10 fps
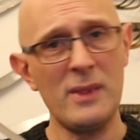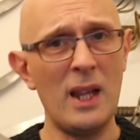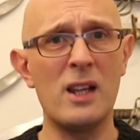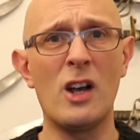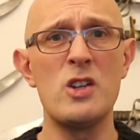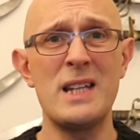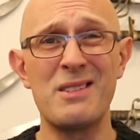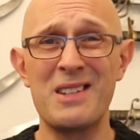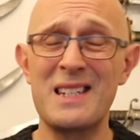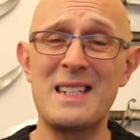It goes down
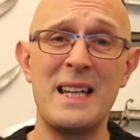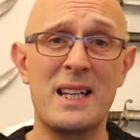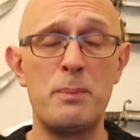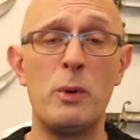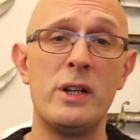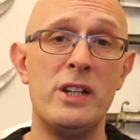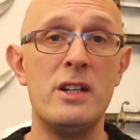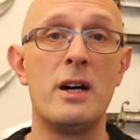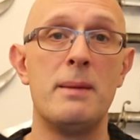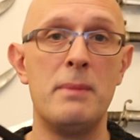to 6.9
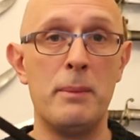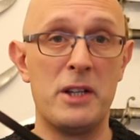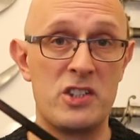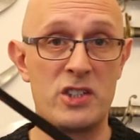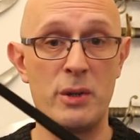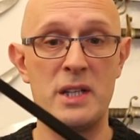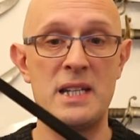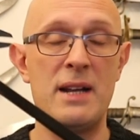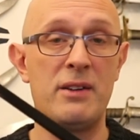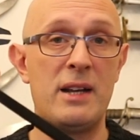millimetres, so it's
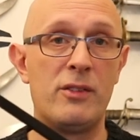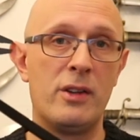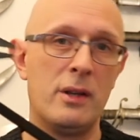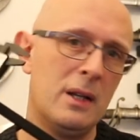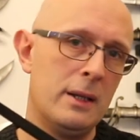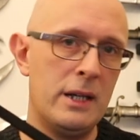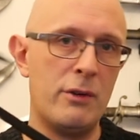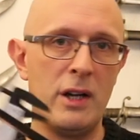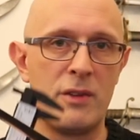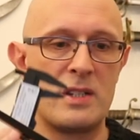now down to
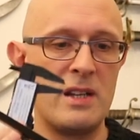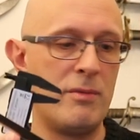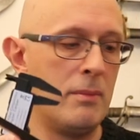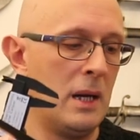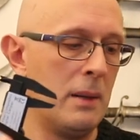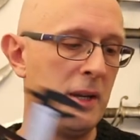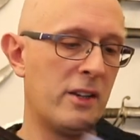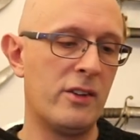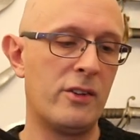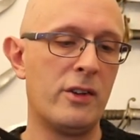near enough 7
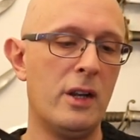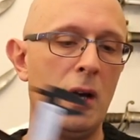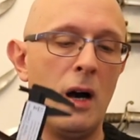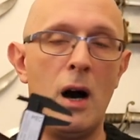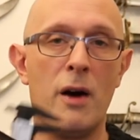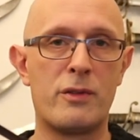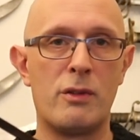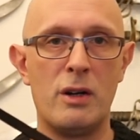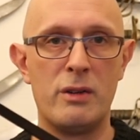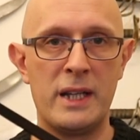millimetres
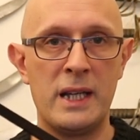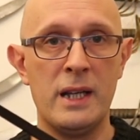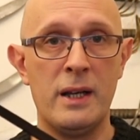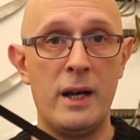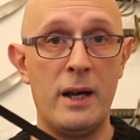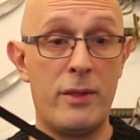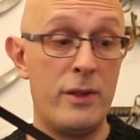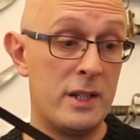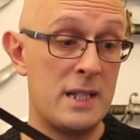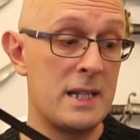after only
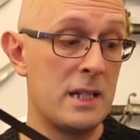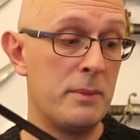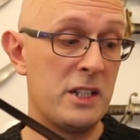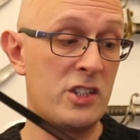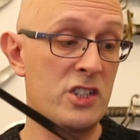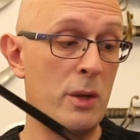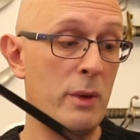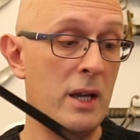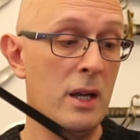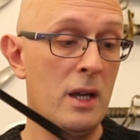30 centimetres. So
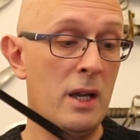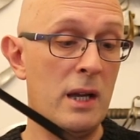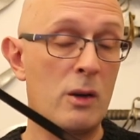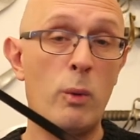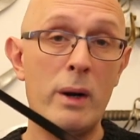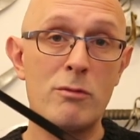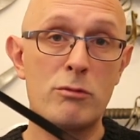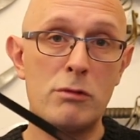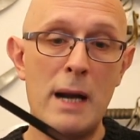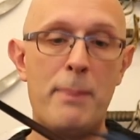it quite
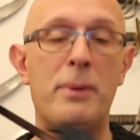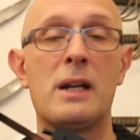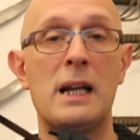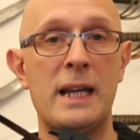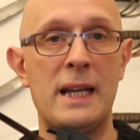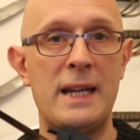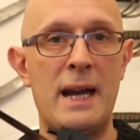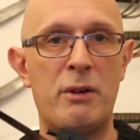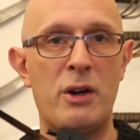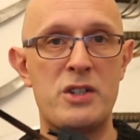rapidly
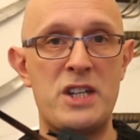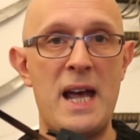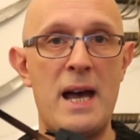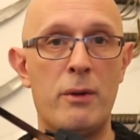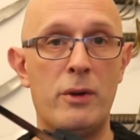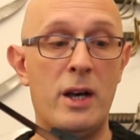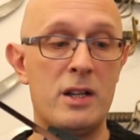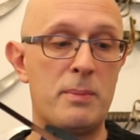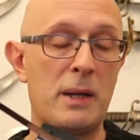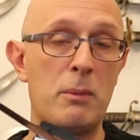narrows down
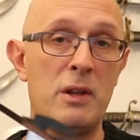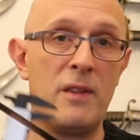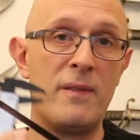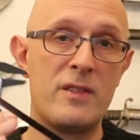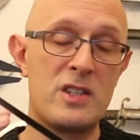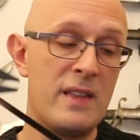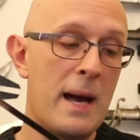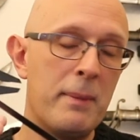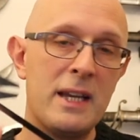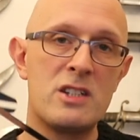to begin with, and
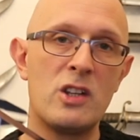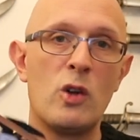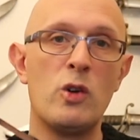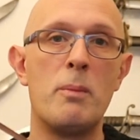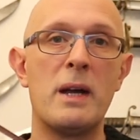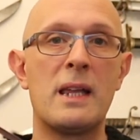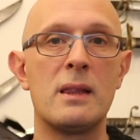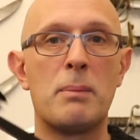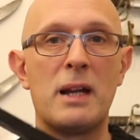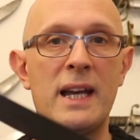that means that you're not making
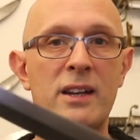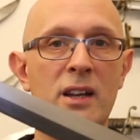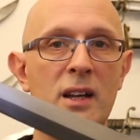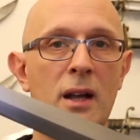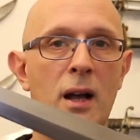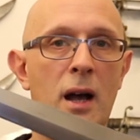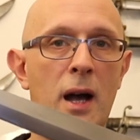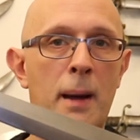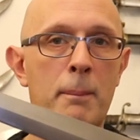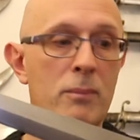the blade
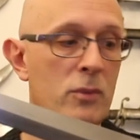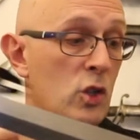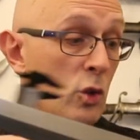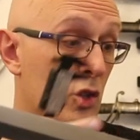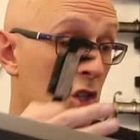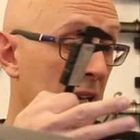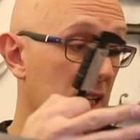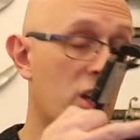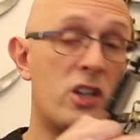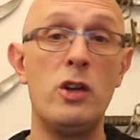you're just
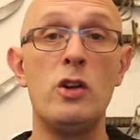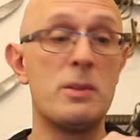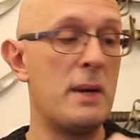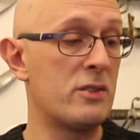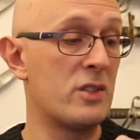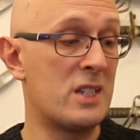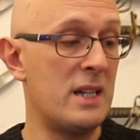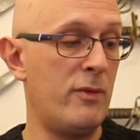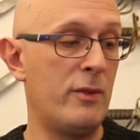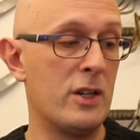getting a huge amount of
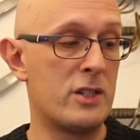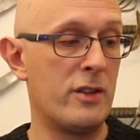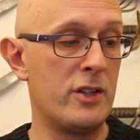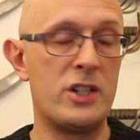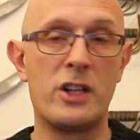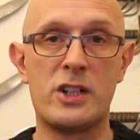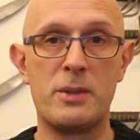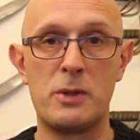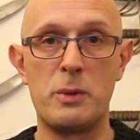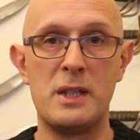stiffness at the
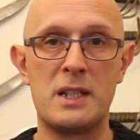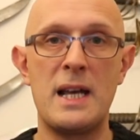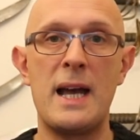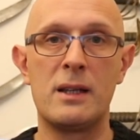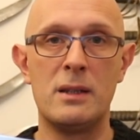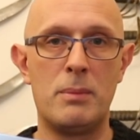junction between the tang and the